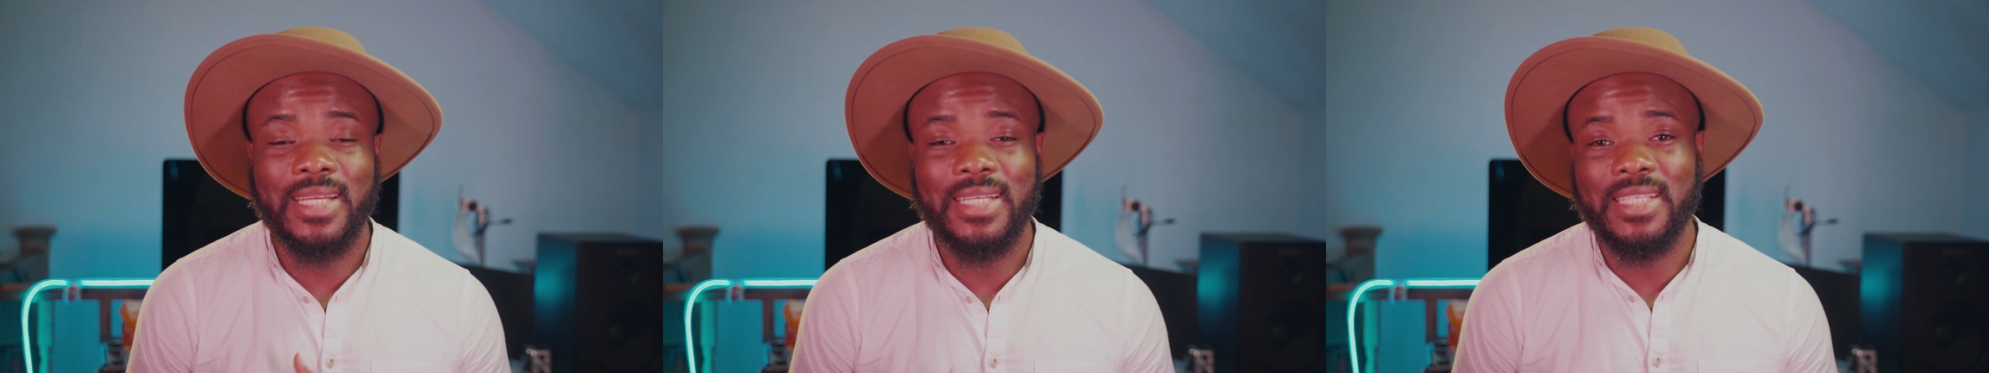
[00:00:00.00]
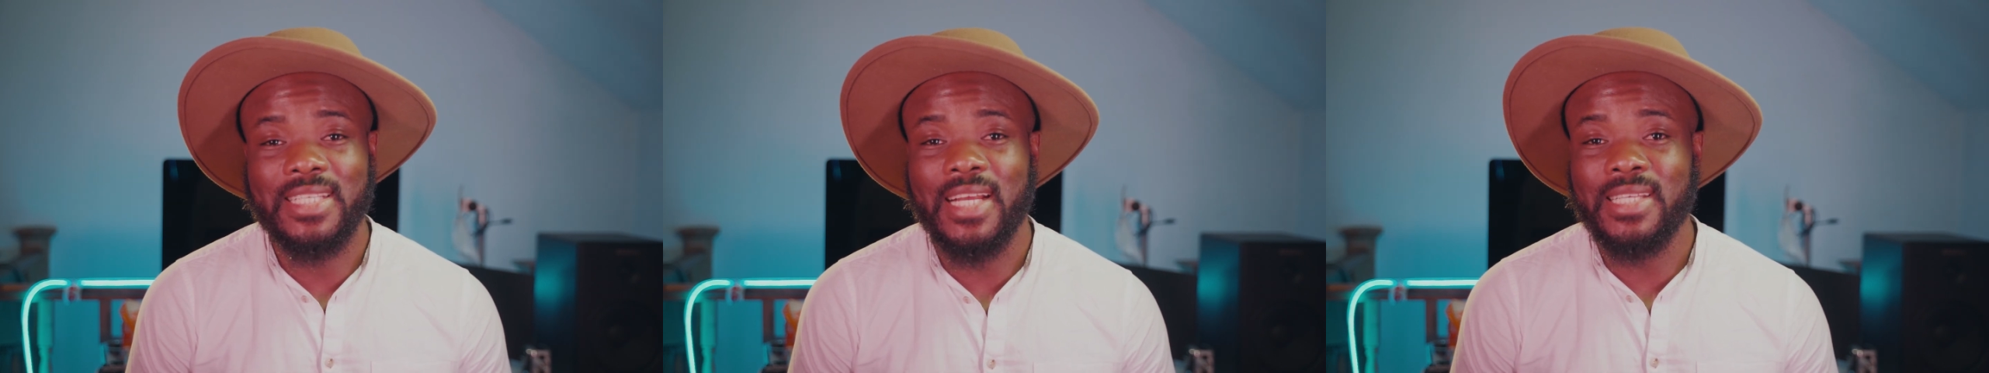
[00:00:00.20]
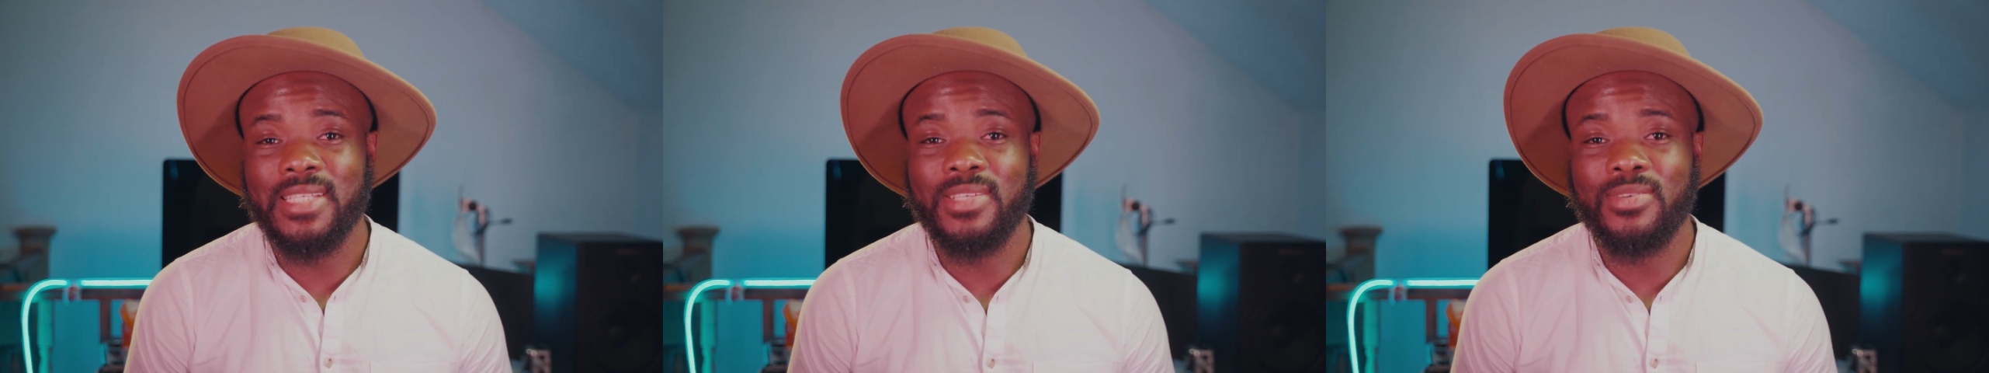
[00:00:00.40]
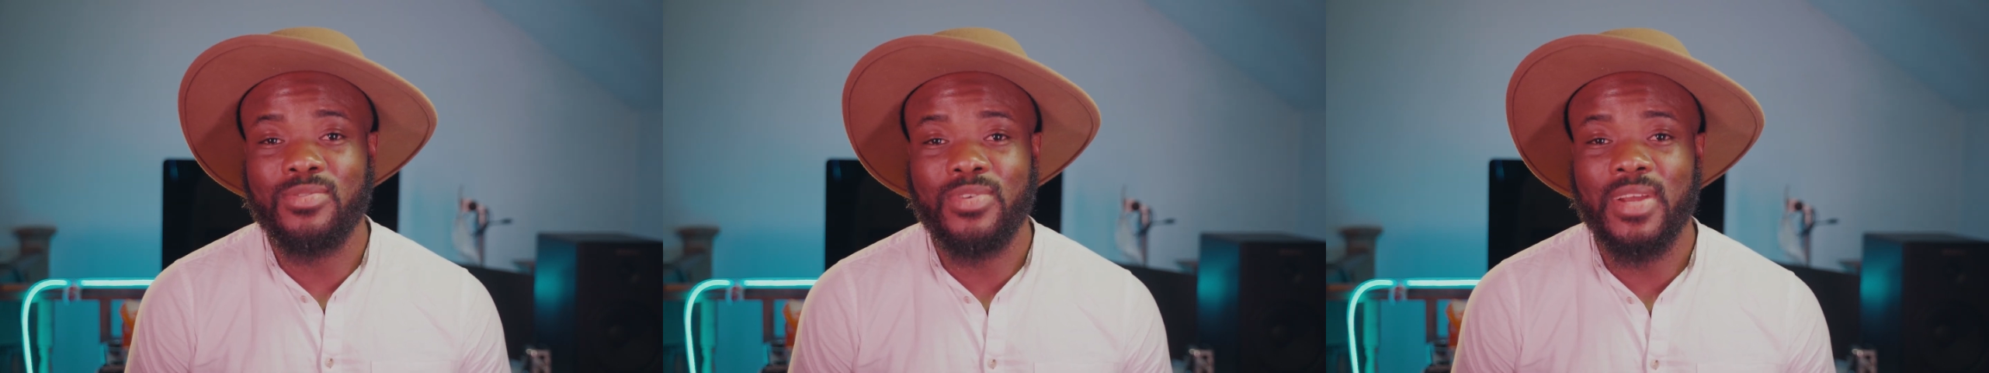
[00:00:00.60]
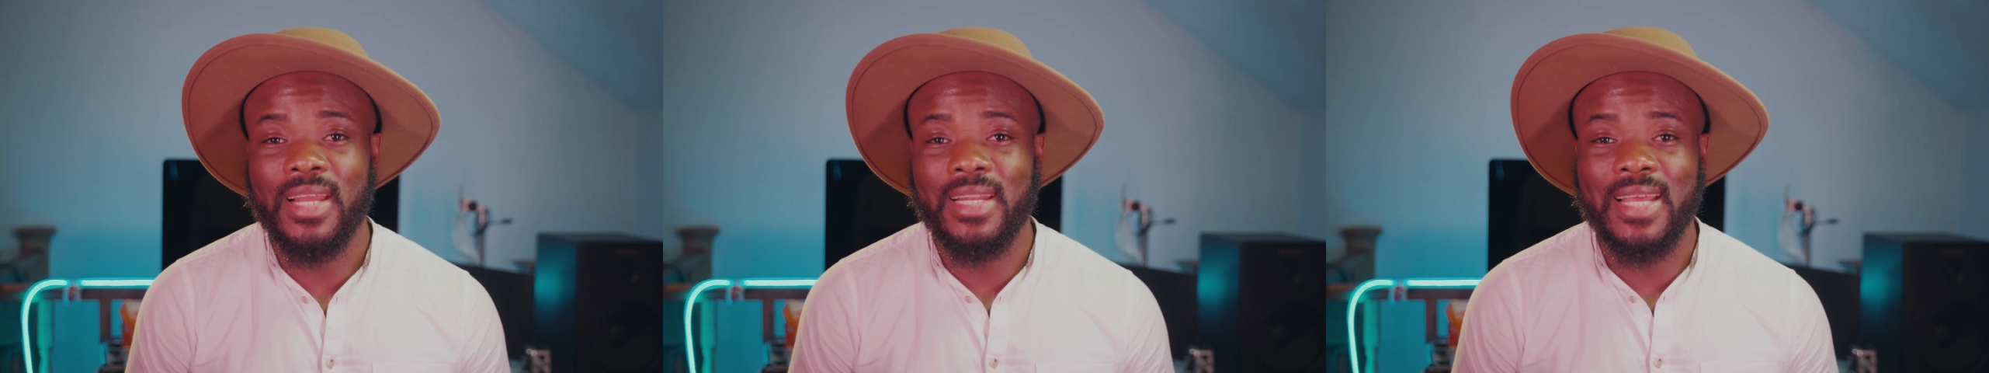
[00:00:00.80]
just
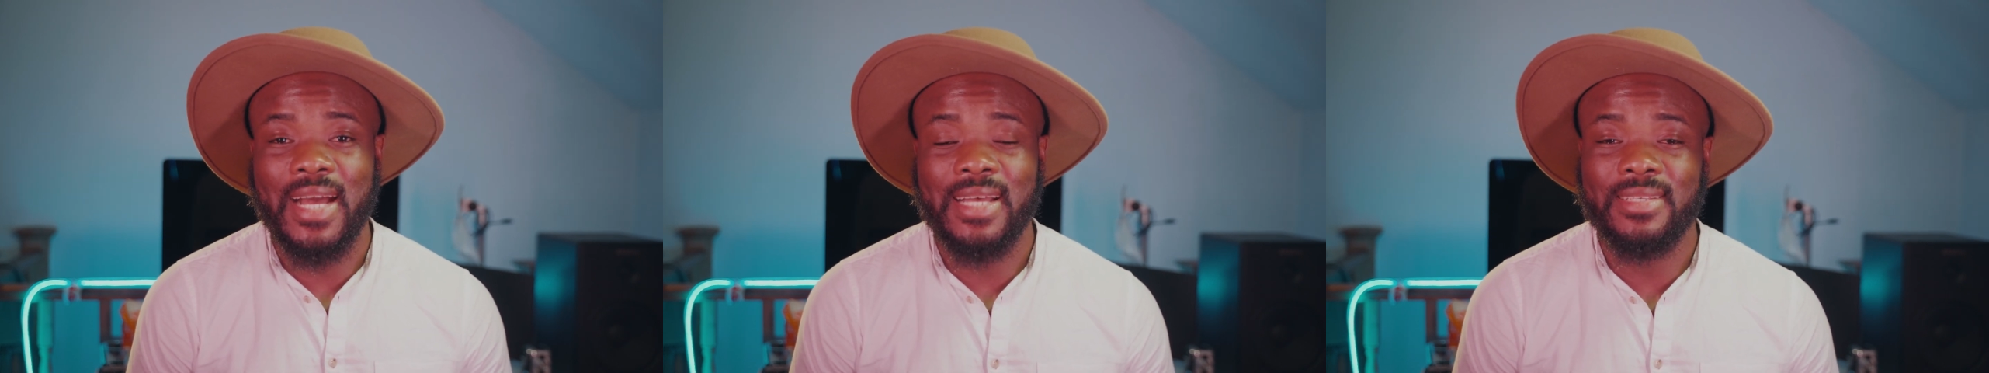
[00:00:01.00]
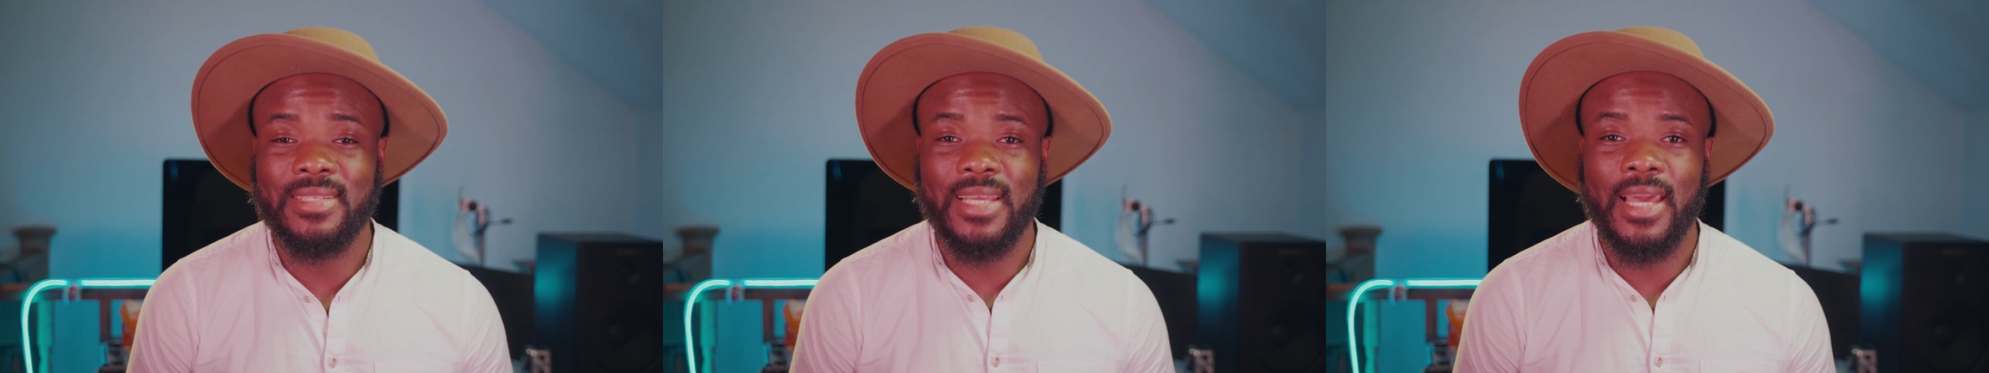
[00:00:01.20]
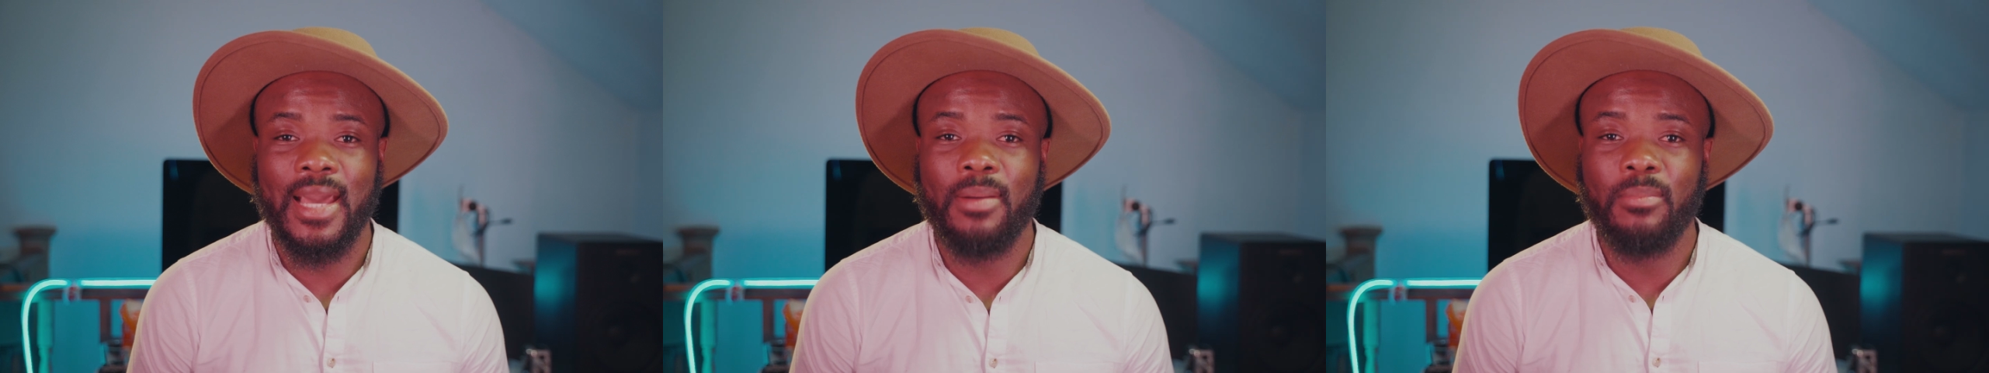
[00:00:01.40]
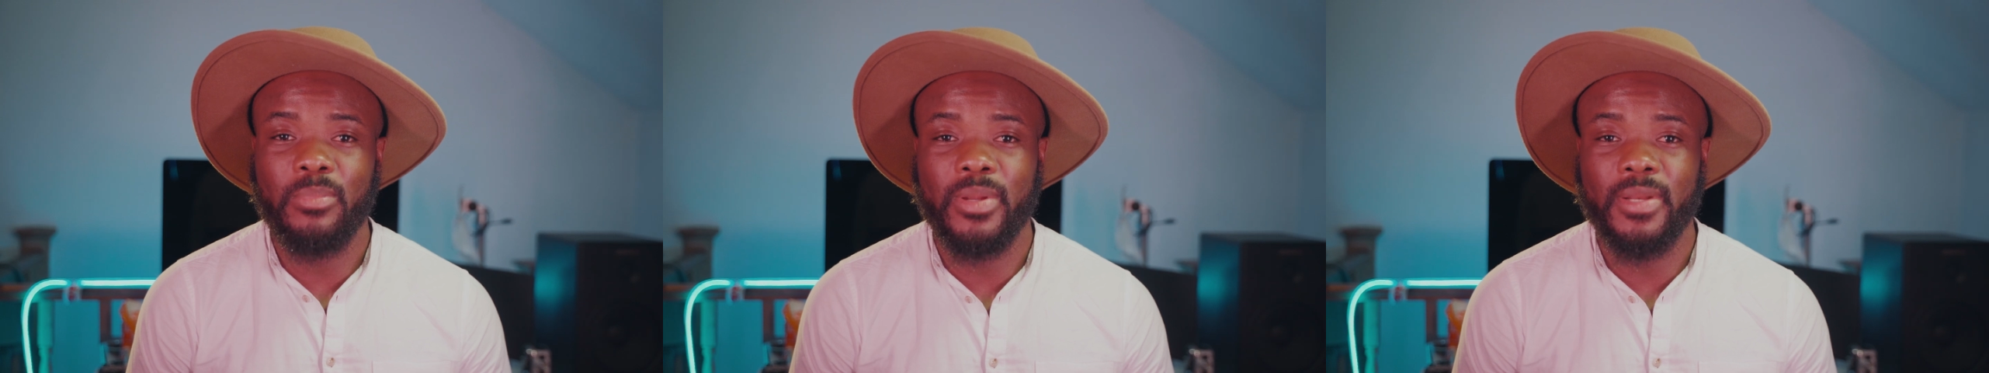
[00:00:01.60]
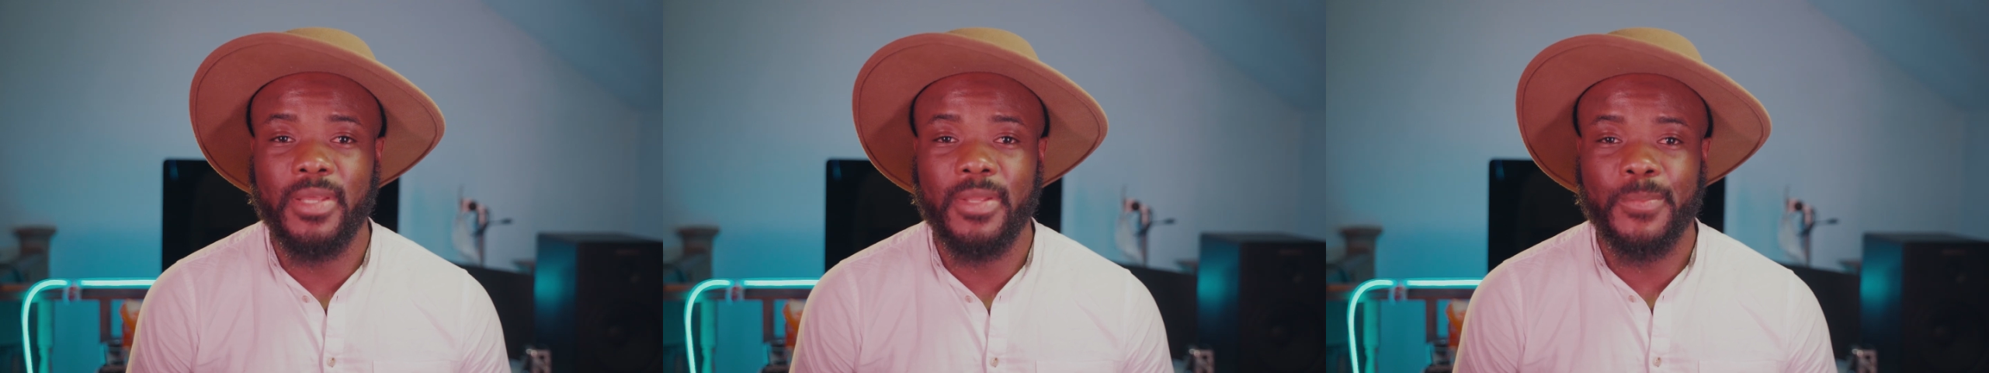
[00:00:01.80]
Red as a
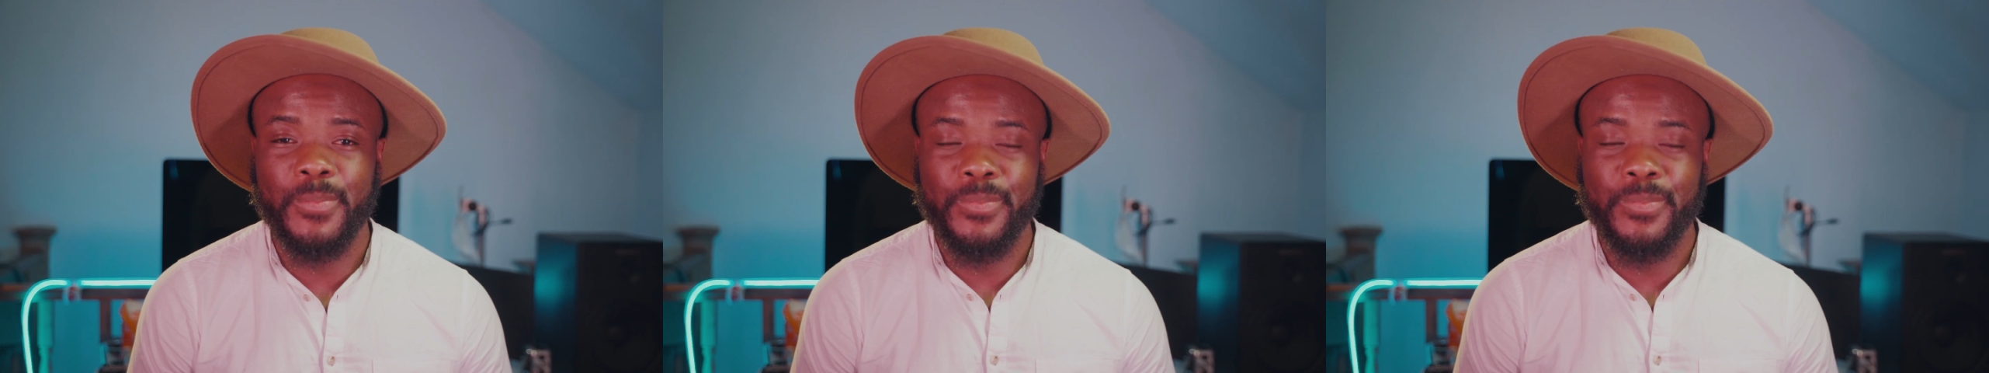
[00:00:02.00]
company.